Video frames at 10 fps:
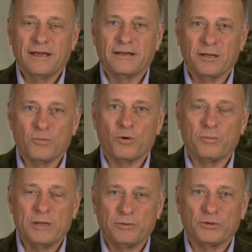and get more
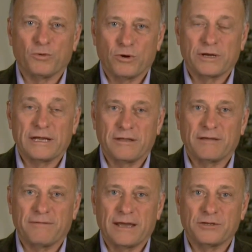people to work in
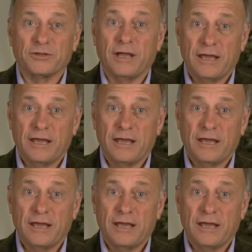that fashion.